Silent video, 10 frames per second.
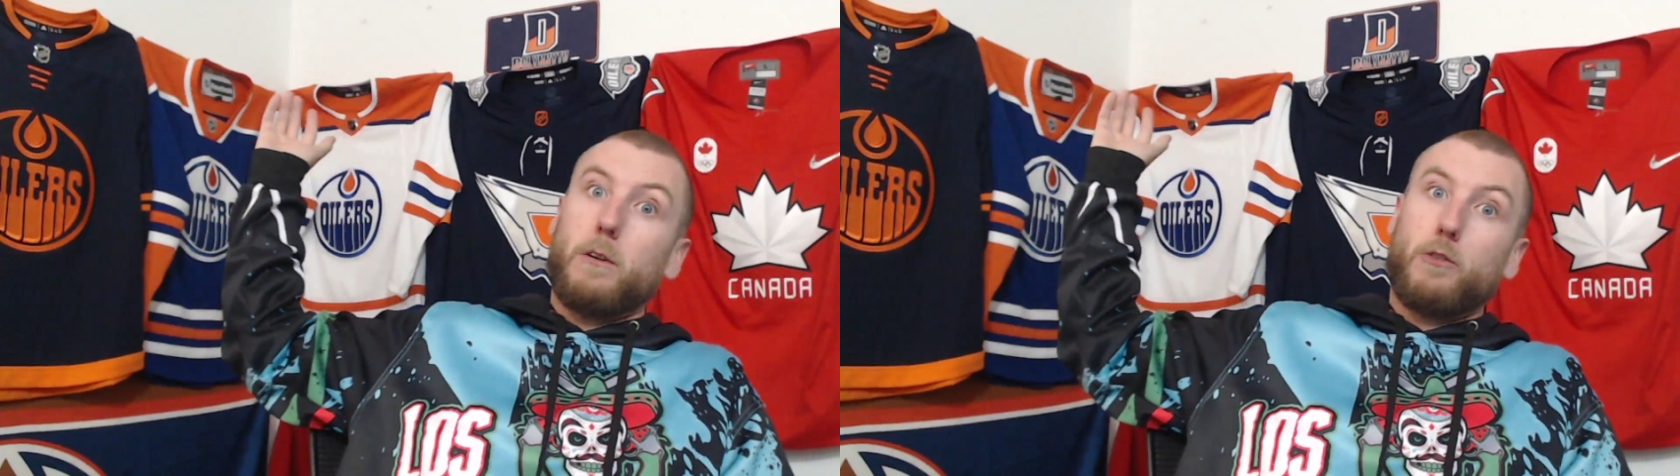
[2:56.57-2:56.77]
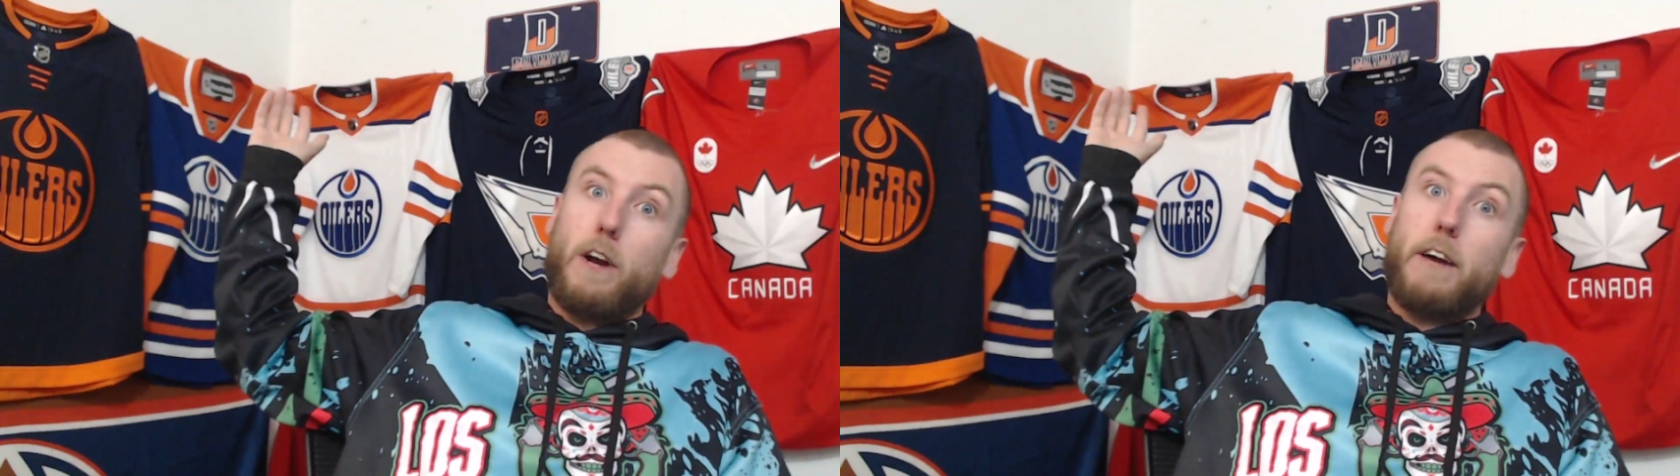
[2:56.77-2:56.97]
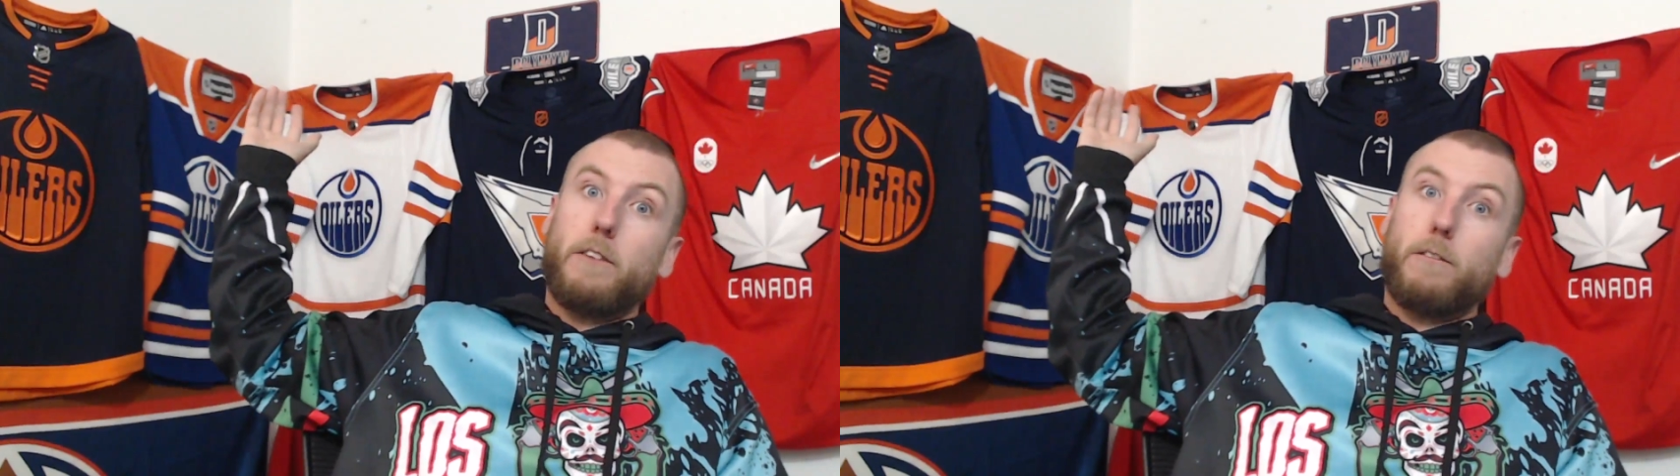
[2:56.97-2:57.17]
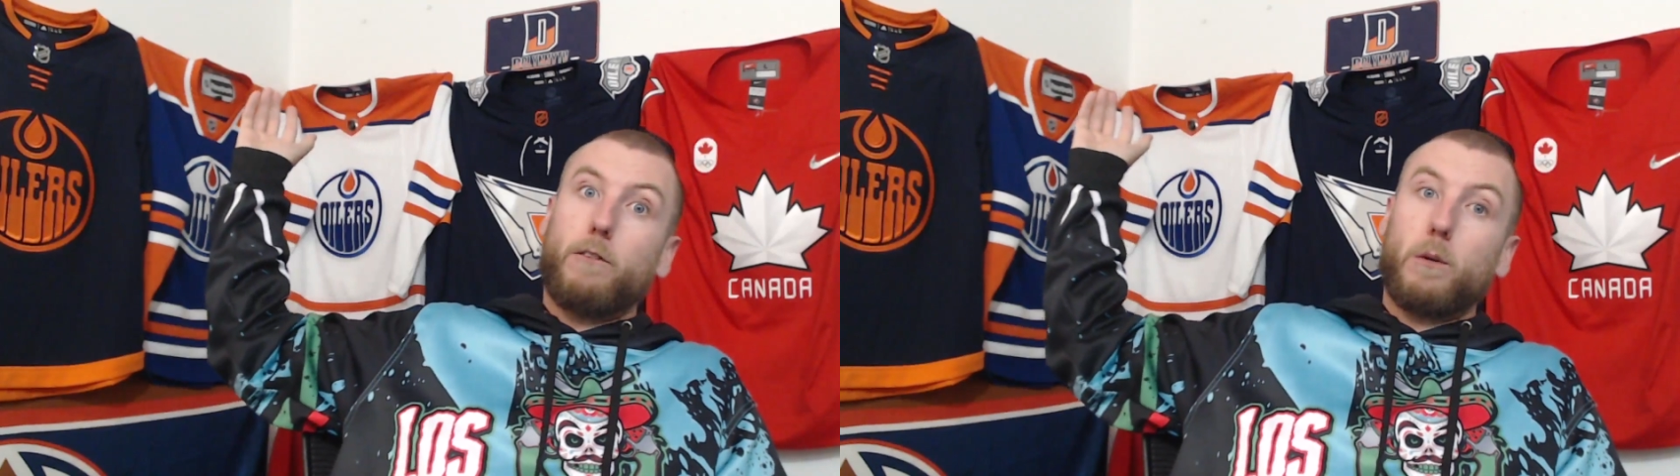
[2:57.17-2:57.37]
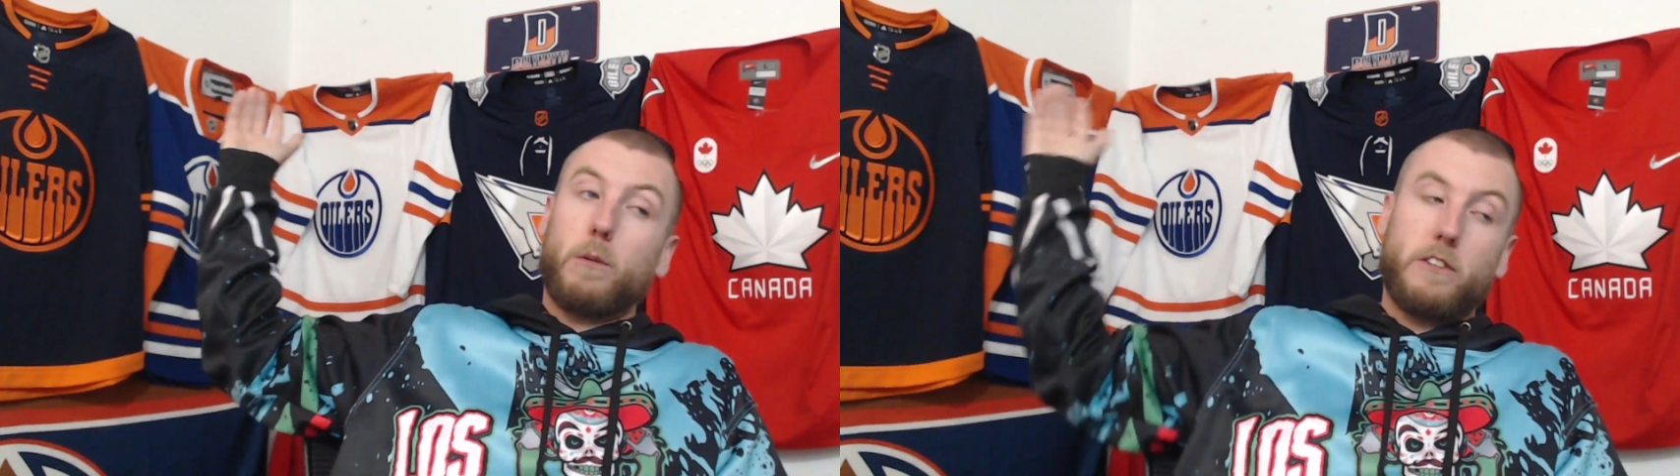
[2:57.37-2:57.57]
driving the
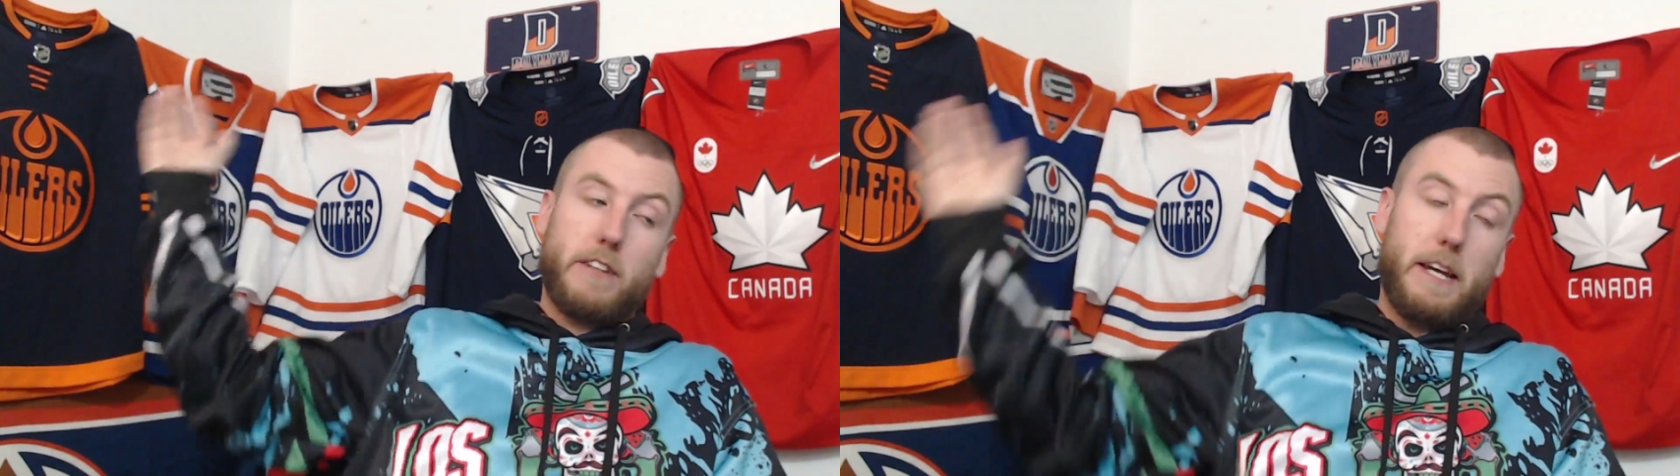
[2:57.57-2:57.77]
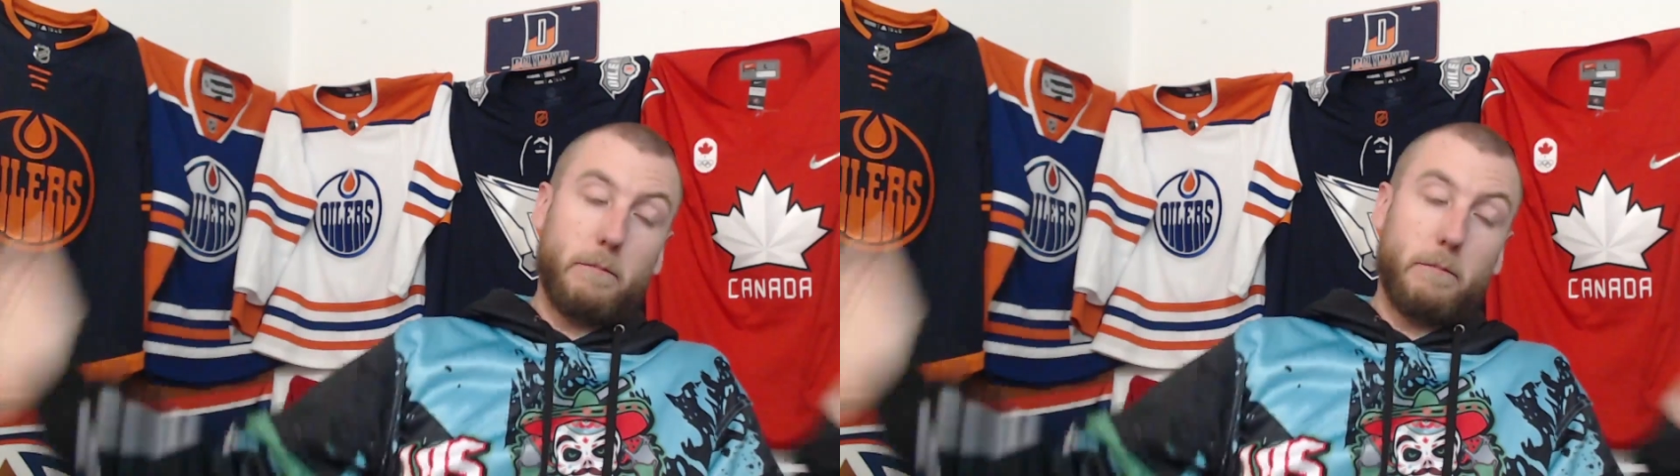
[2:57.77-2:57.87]
forwards game.